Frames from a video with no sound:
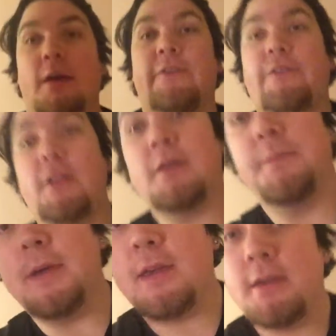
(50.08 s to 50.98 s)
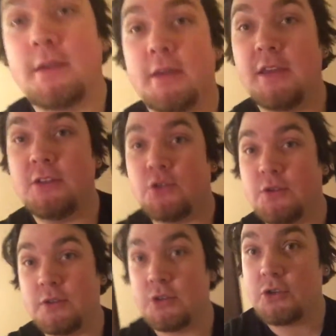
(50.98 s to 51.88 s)
Follow me
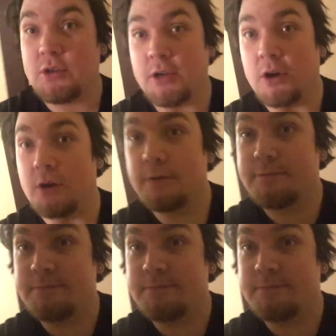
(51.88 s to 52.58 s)
into the studio.